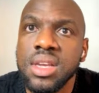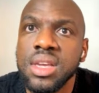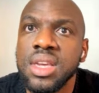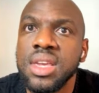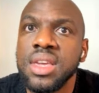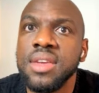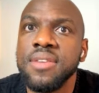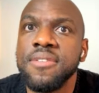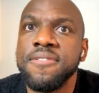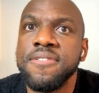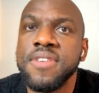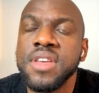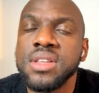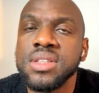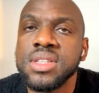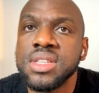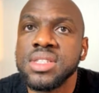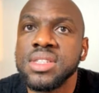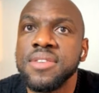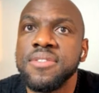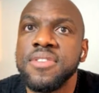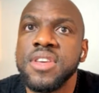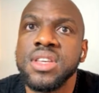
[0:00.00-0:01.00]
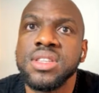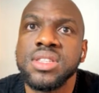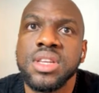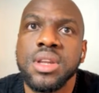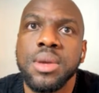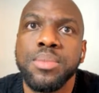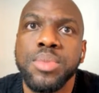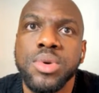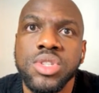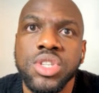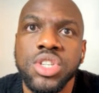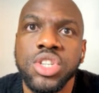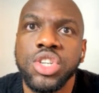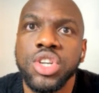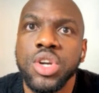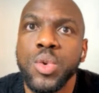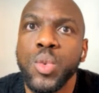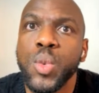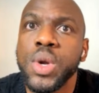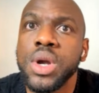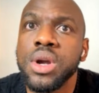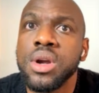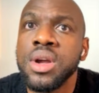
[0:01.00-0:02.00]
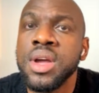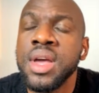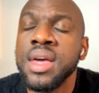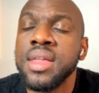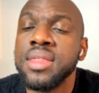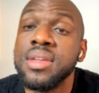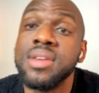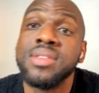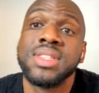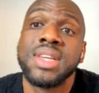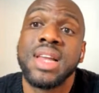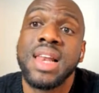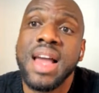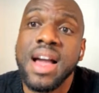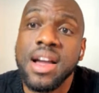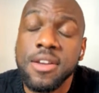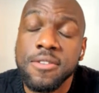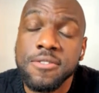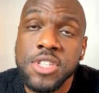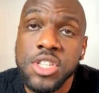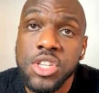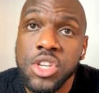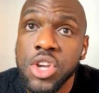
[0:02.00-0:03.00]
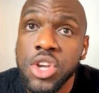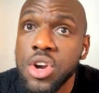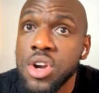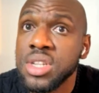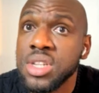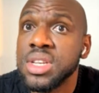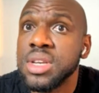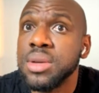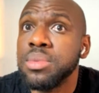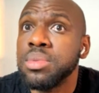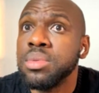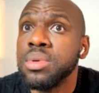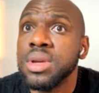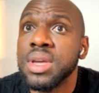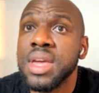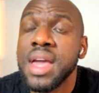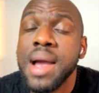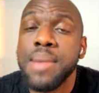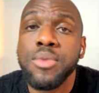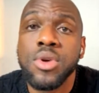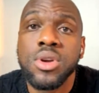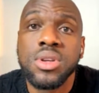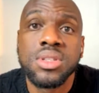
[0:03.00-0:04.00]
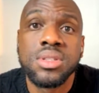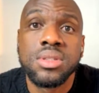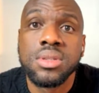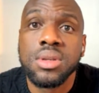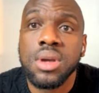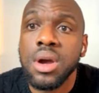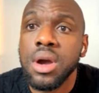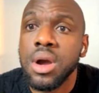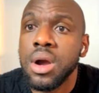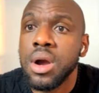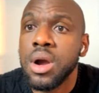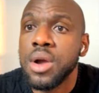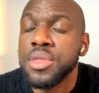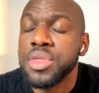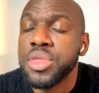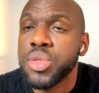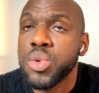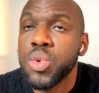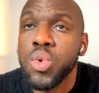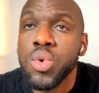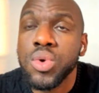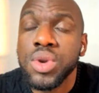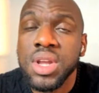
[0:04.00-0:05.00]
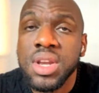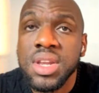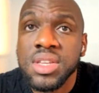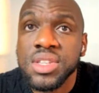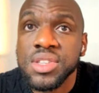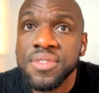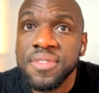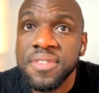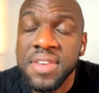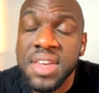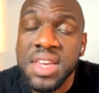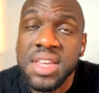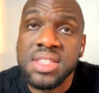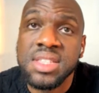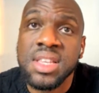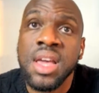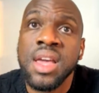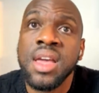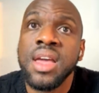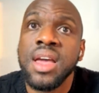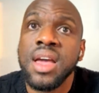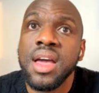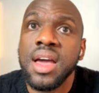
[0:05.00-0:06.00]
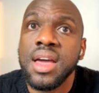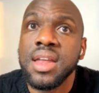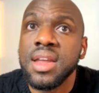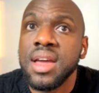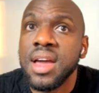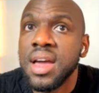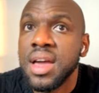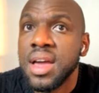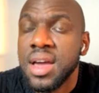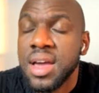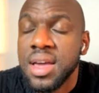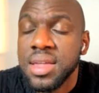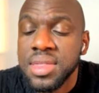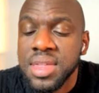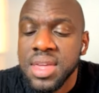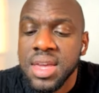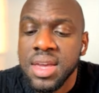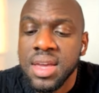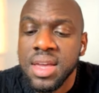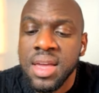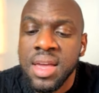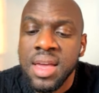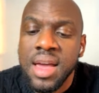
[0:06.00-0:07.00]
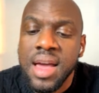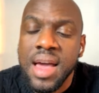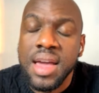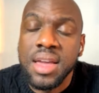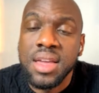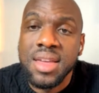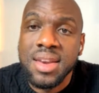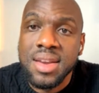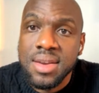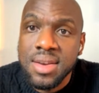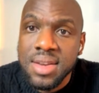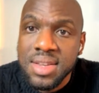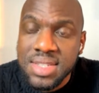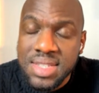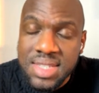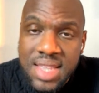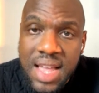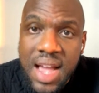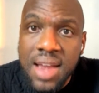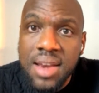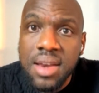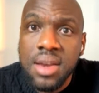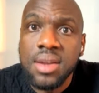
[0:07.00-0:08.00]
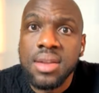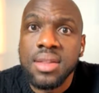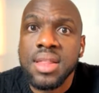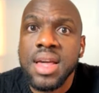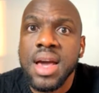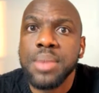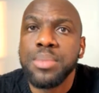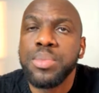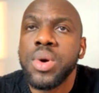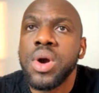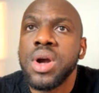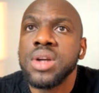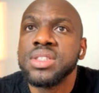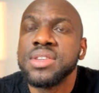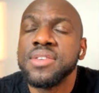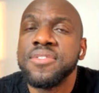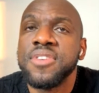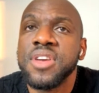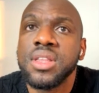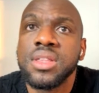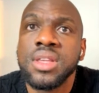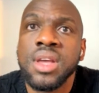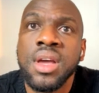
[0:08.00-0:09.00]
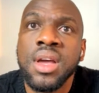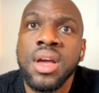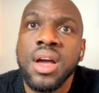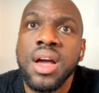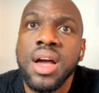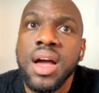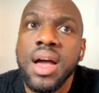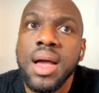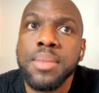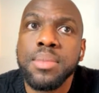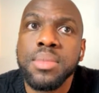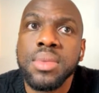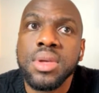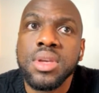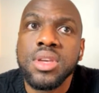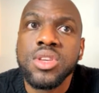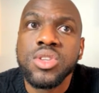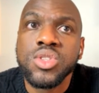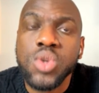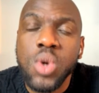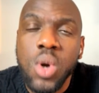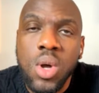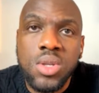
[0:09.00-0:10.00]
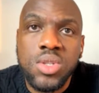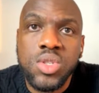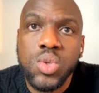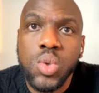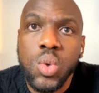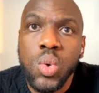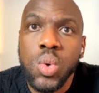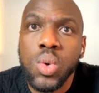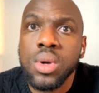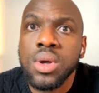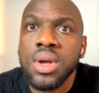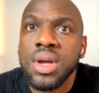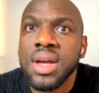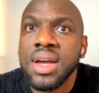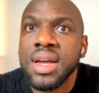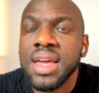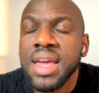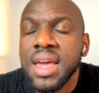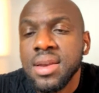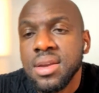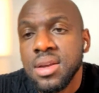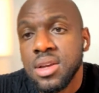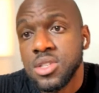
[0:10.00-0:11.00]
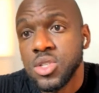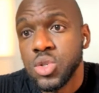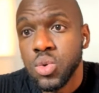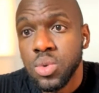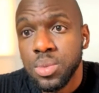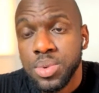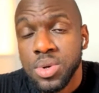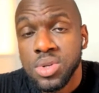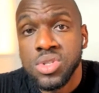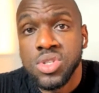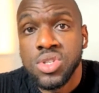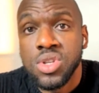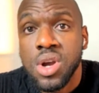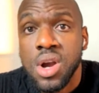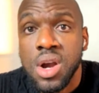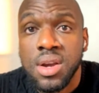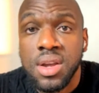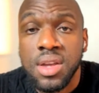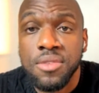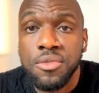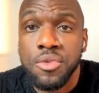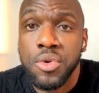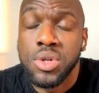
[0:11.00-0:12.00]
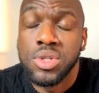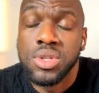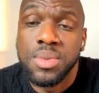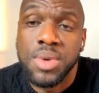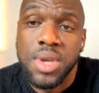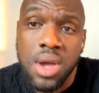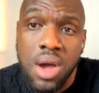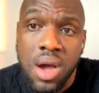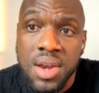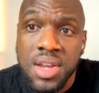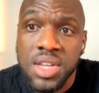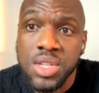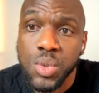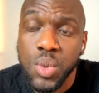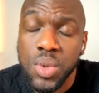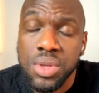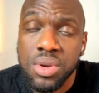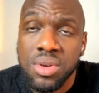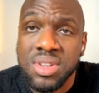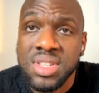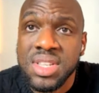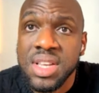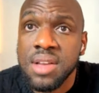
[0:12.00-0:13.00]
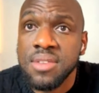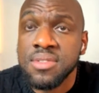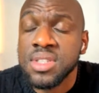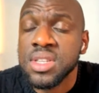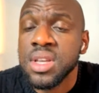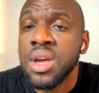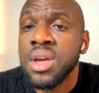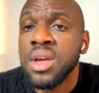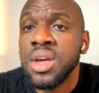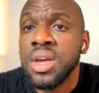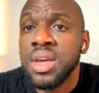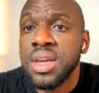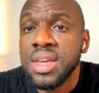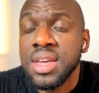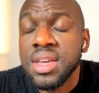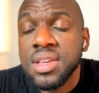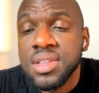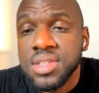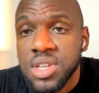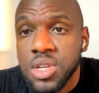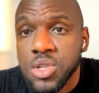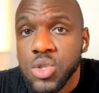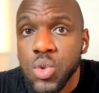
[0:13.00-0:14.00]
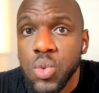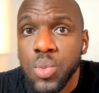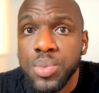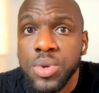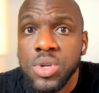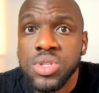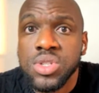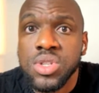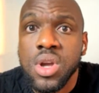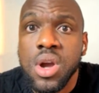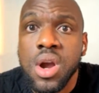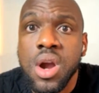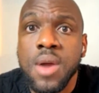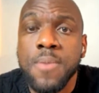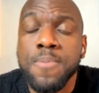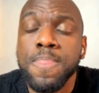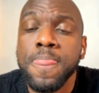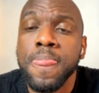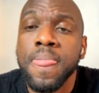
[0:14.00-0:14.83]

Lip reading: he feels as if he's in a position where there's a lack of security, cameras are thrown in his face, and I think I can understand that part of it. He's also, again, a superstar. If we're to be honest with ourselves, he is a superstar.